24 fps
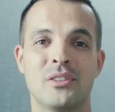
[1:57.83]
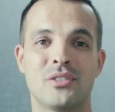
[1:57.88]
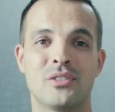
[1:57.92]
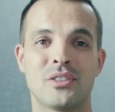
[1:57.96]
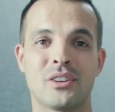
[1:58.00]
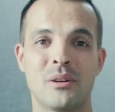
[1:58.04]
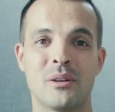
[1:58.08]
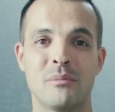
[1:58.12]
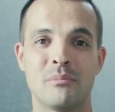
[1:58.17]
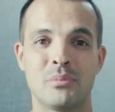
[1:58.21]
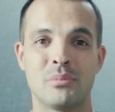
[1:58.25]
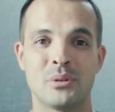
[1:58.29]

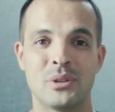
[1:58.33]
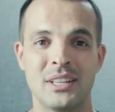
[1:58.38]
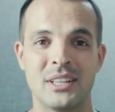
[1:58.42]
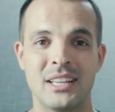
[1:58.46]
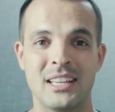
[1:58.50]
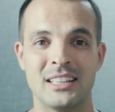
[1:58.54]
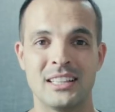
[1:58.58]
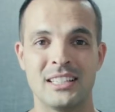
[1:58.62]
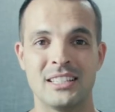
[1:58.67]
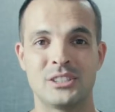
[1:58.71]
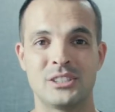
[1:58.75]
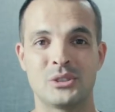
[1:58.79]

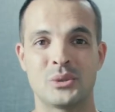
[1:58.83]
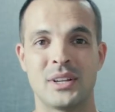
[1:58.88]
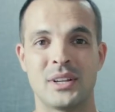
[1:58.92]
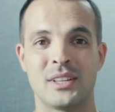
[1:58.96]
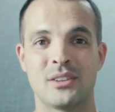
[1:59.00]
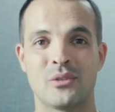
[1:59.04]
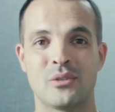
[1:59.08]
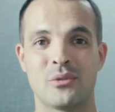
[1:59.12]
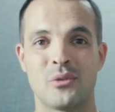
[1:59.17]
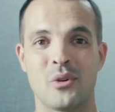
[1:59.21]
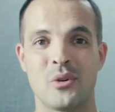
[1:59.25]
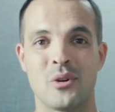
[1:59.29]
completely
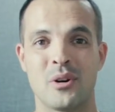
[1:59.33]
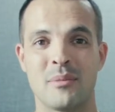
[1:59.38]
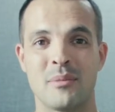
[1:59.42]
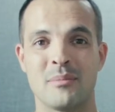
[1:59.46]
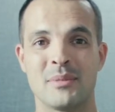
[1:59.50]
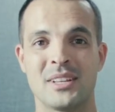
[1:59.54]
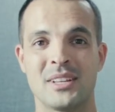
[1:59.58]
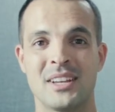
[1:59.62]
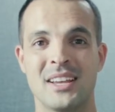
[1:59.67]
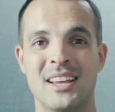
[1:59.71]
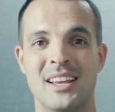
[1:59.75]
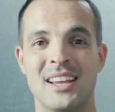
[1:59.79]
transformed.
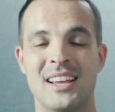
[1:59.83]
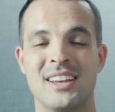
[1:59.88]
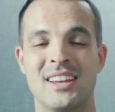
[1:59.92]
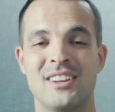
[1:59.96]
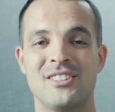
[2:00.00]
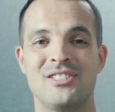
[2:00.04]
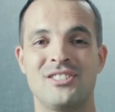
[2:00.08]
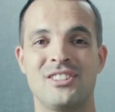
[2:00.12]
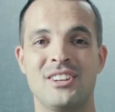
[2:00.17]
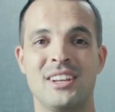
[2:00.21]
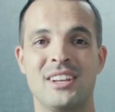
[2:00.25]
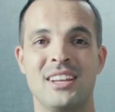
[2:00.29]

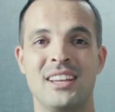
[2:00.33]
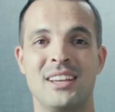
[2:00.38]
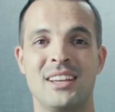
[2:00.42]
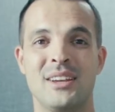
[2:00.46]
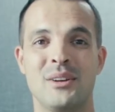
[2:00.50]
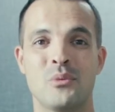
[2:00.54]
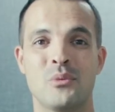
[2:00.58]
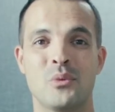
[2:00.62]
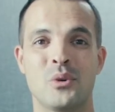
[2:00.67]
She